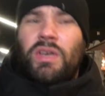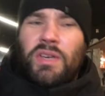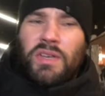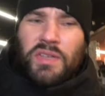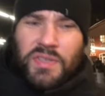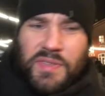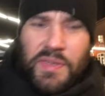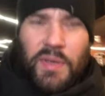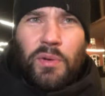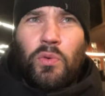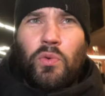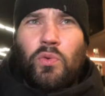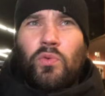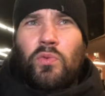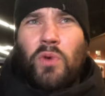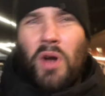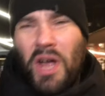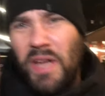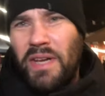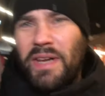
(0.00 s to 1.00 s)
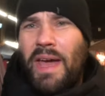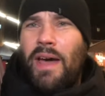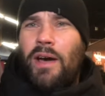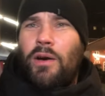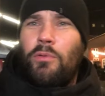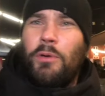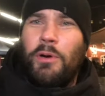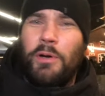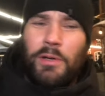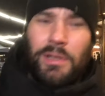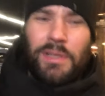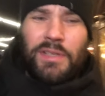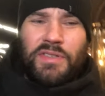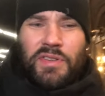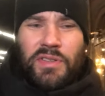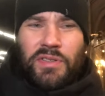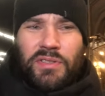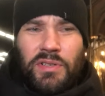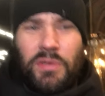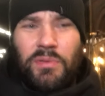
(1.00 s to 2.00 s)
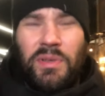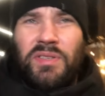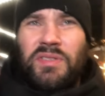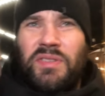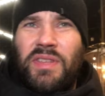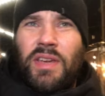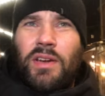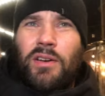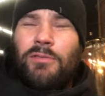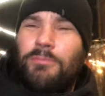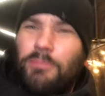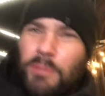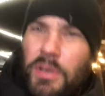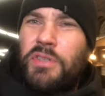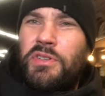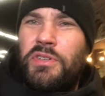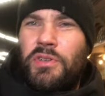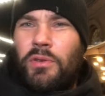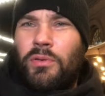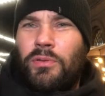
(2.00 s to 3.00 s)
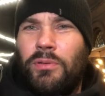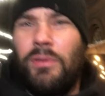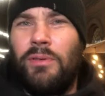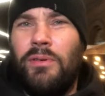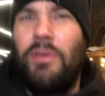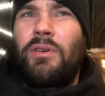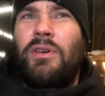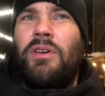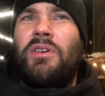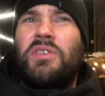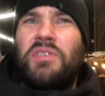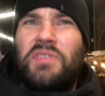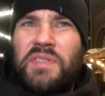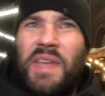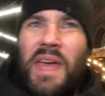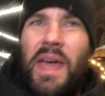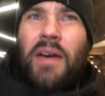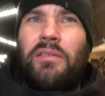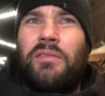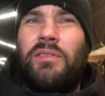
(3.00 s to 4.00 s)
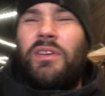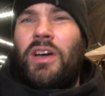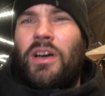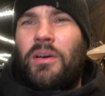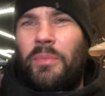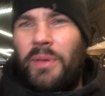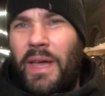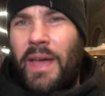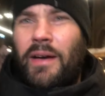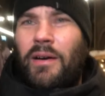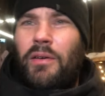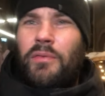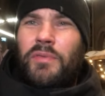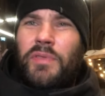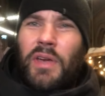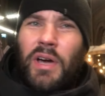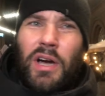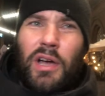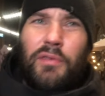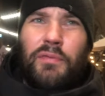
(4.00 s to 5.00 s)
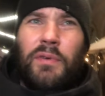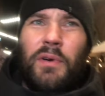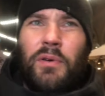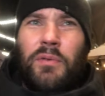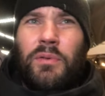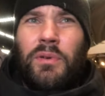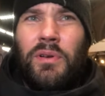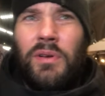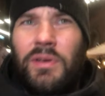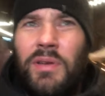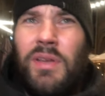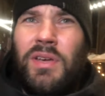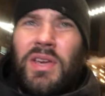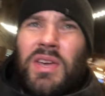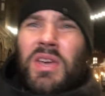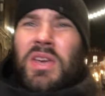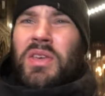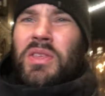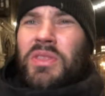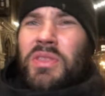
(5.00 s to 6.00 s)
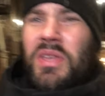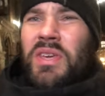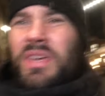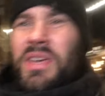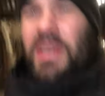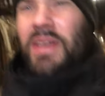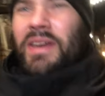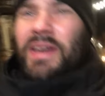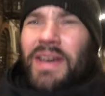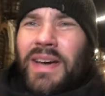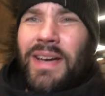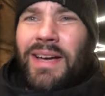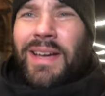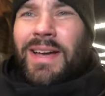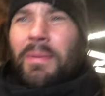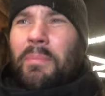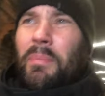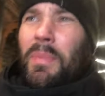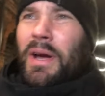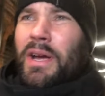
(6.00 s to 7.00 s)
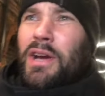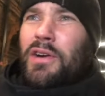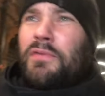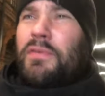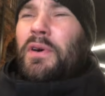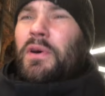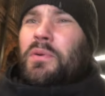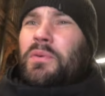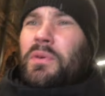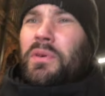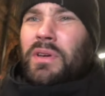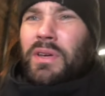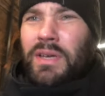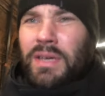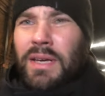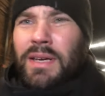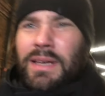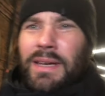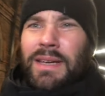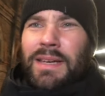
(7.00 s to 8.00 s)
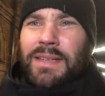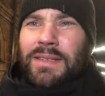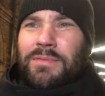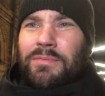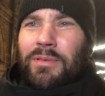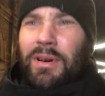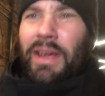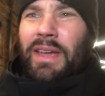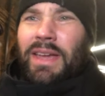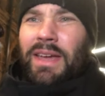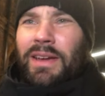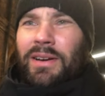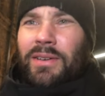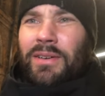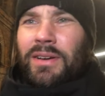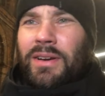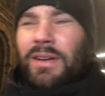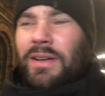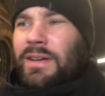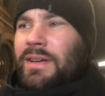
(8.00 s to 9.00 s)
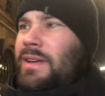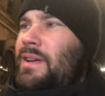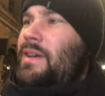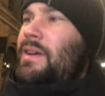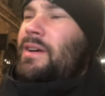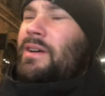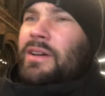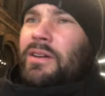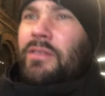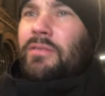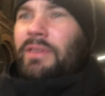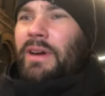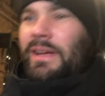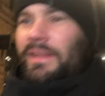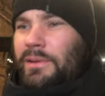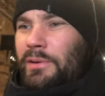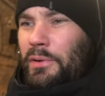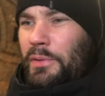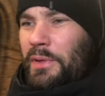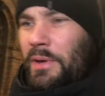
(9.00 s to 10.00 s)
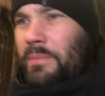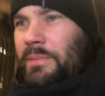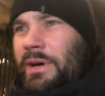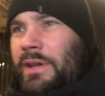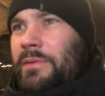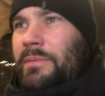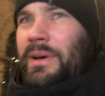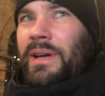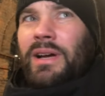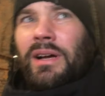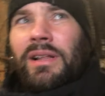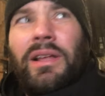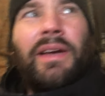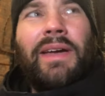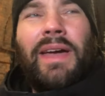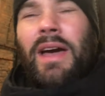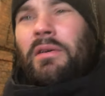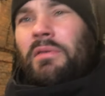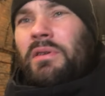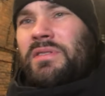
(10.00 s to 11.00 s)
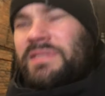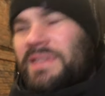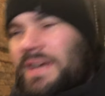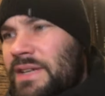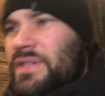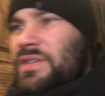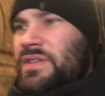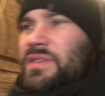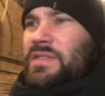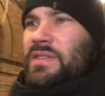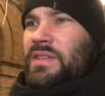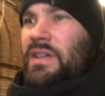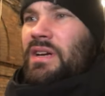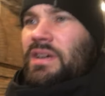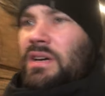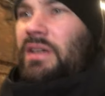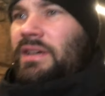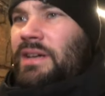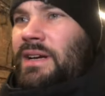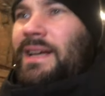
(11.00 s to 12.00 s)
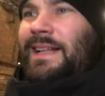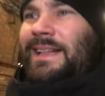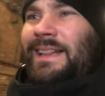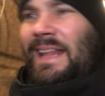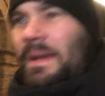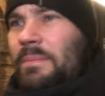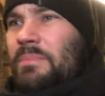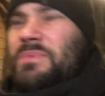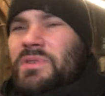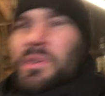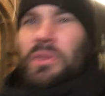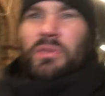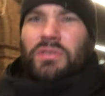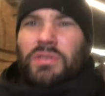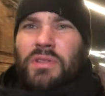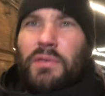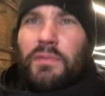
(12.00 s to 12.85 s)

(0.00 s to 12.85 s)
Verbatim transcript: So right now what you're listening to is the original sound coming out of the iPhone. The uh, microphone is right here. Great little thing by the way. I like how it attaches and it kind of clamps onto the